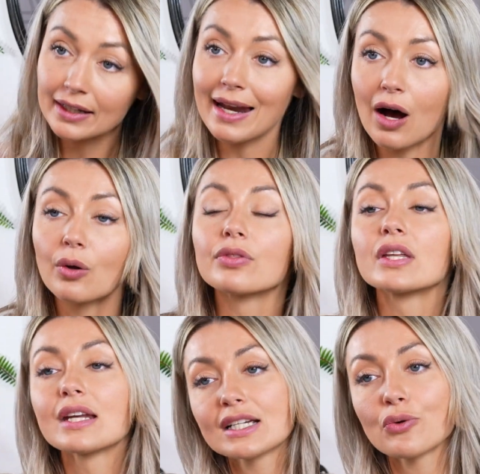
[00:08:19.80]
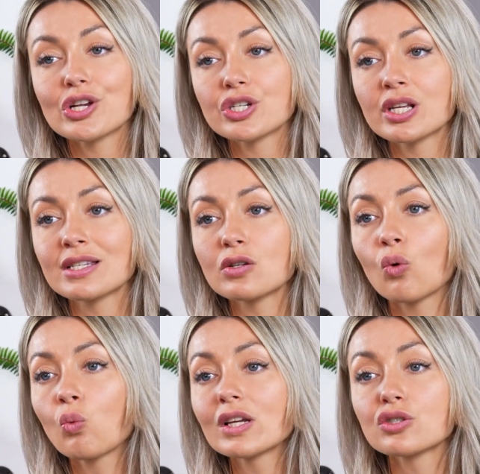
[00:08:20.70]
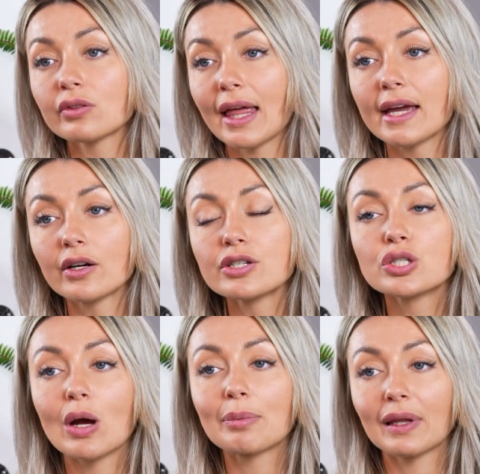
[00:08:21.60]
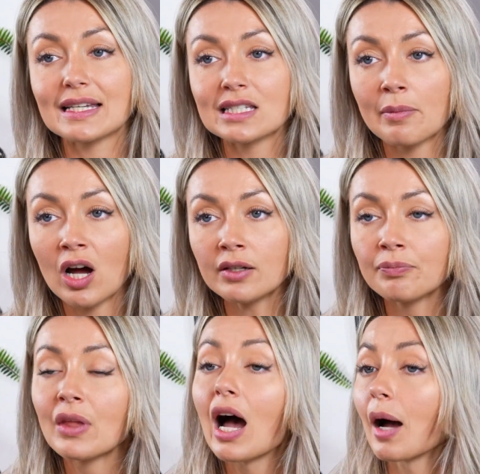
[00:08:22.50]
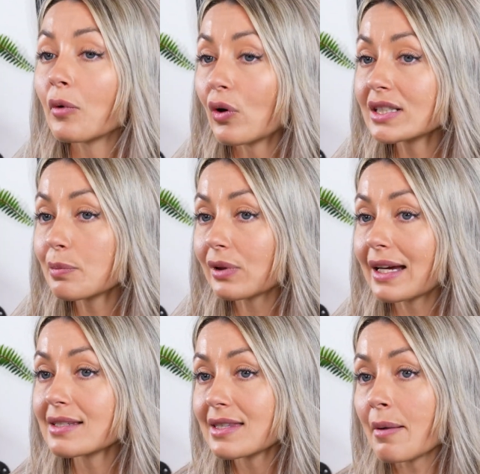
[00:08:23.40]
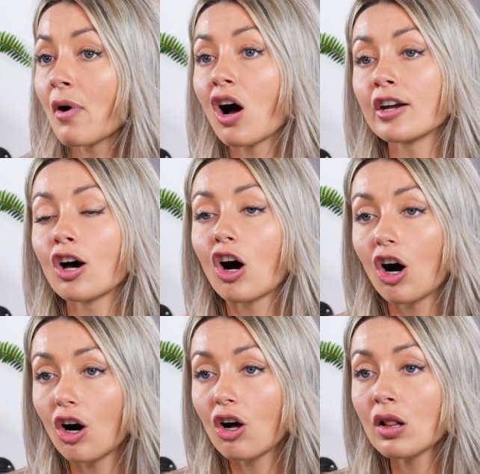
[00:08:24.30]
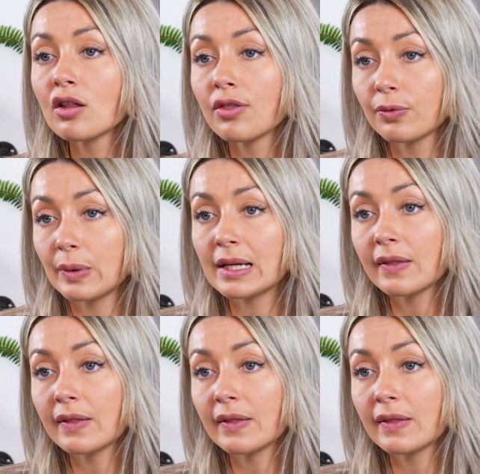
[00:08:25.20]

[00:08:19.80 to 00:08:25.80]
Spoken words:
Now, the next question is, which layers do I place them on? I'm going to place them on all 3